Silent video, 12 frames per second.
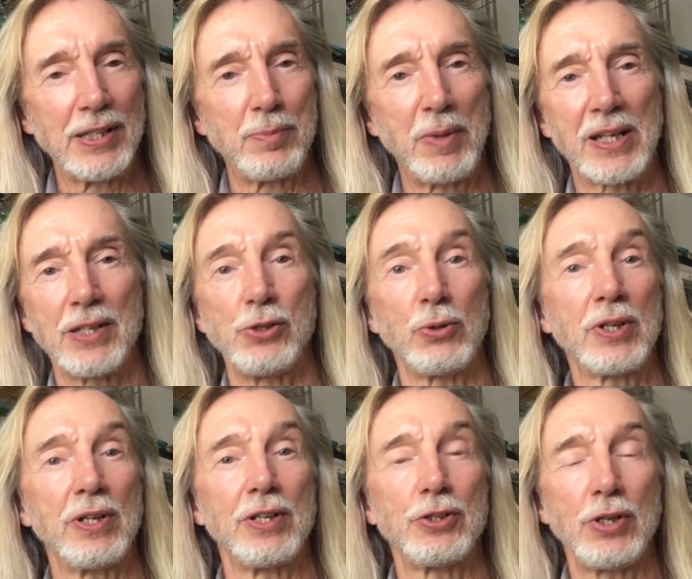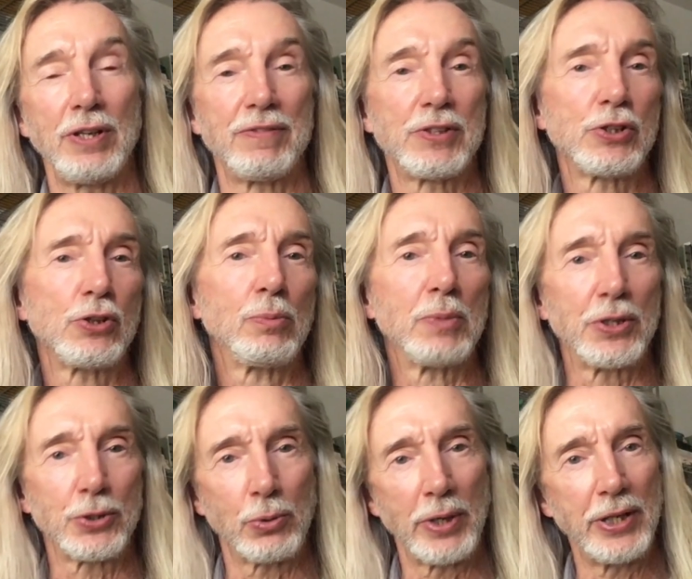is because you can achieve so
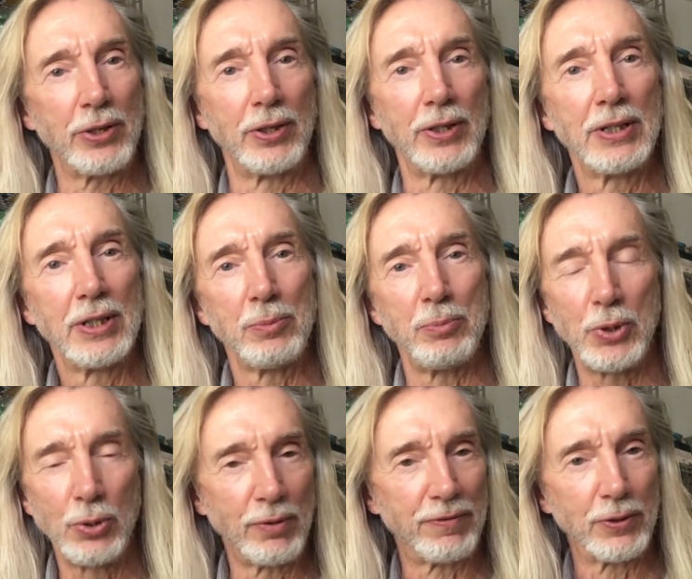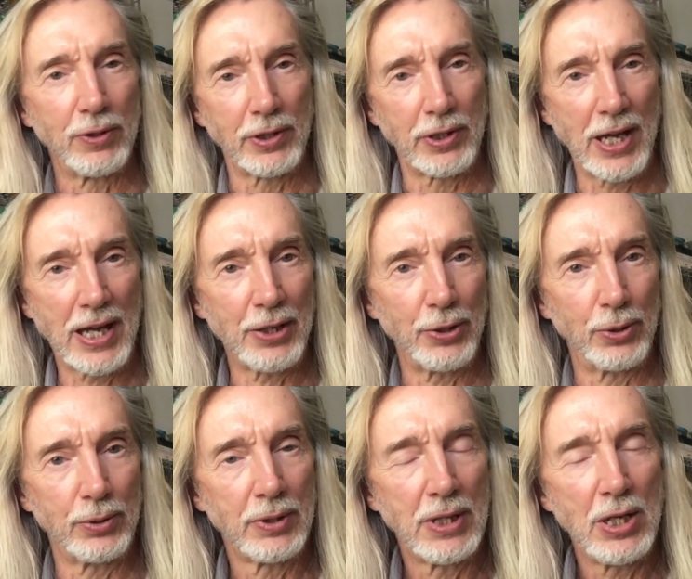much greater, beautiful legato,